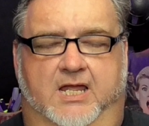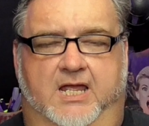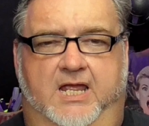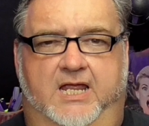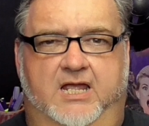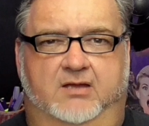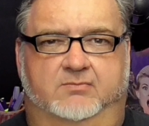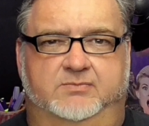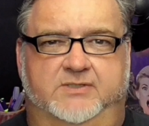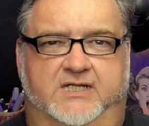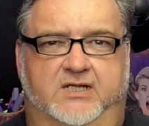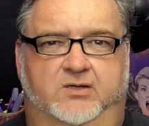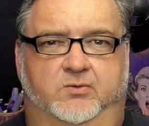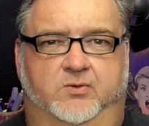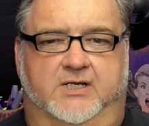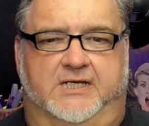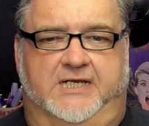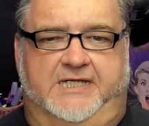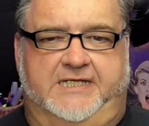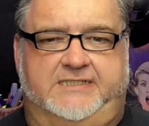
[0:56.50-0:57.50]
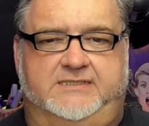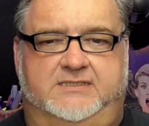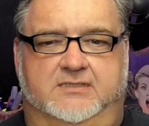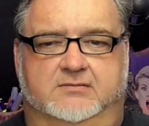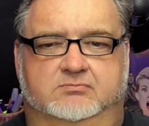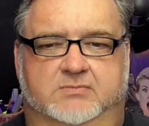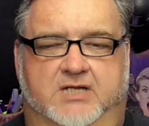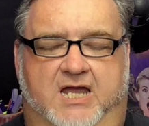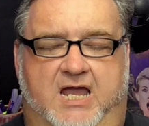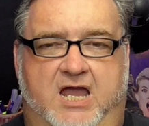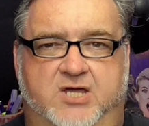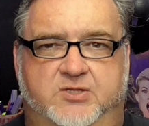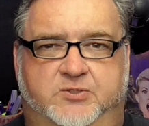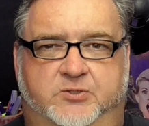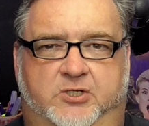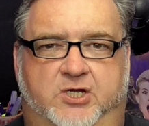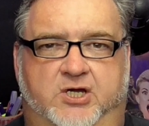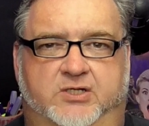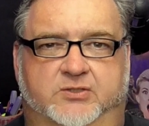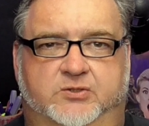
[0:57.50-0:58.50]
AMD released the
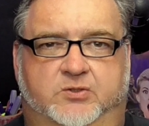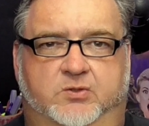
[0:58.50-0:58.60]
Athlon